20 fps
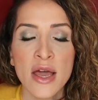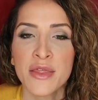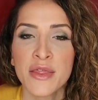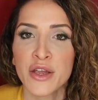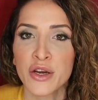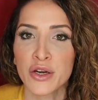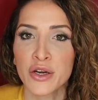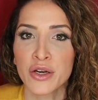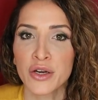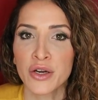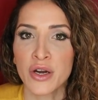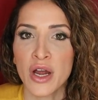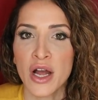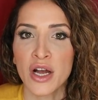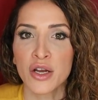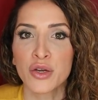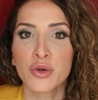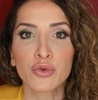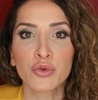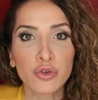They're
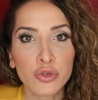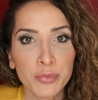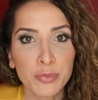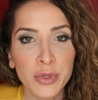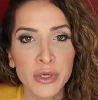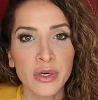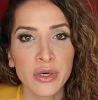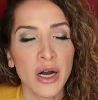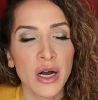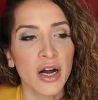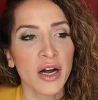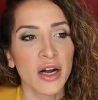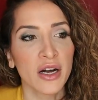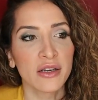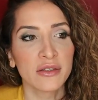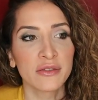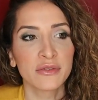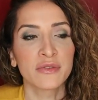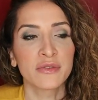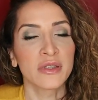a group
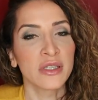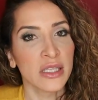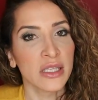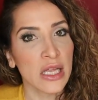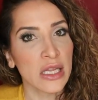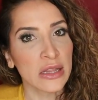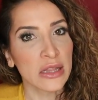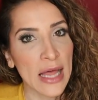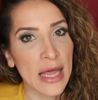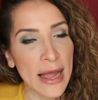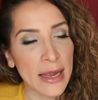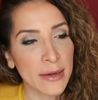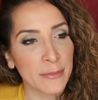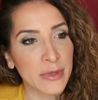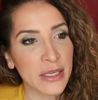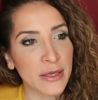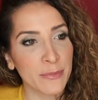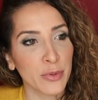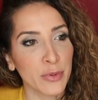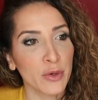of Latin
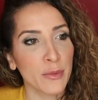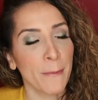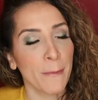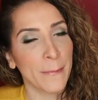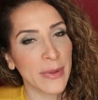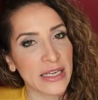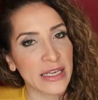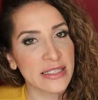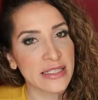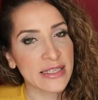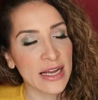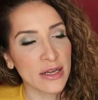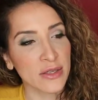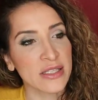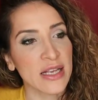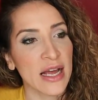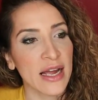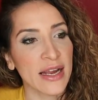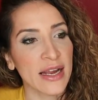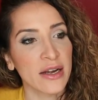people based
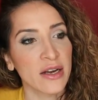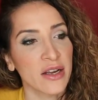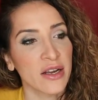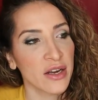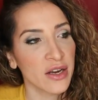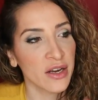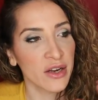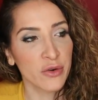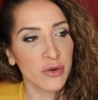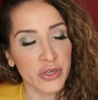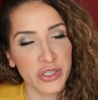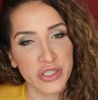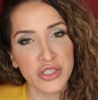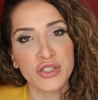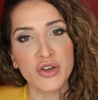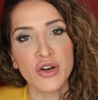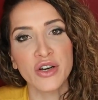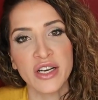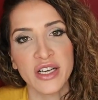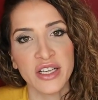outside, or it
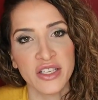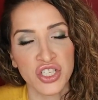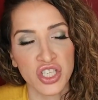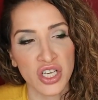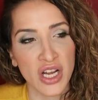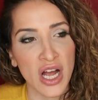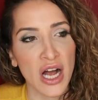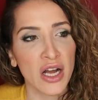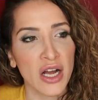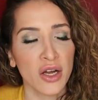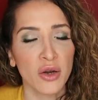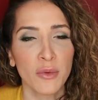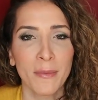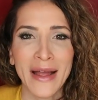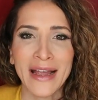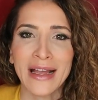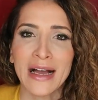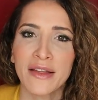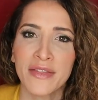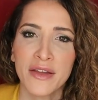started in Chicago.
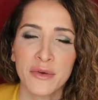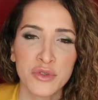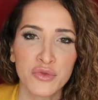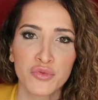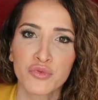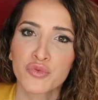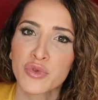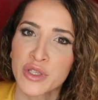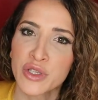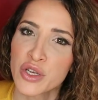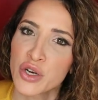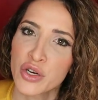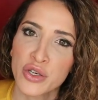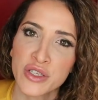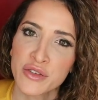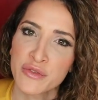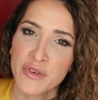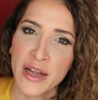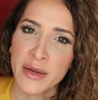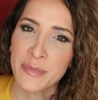My God, that was really
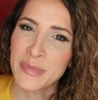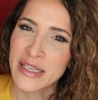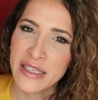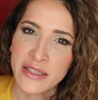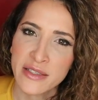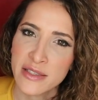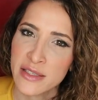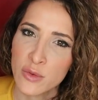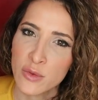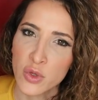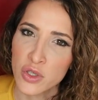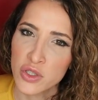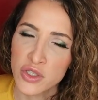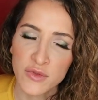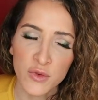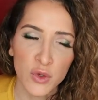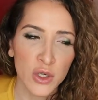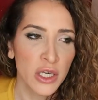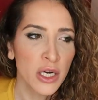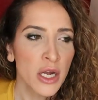hard to find P C words
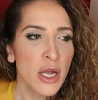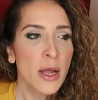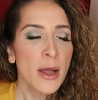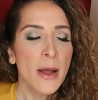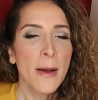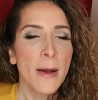for.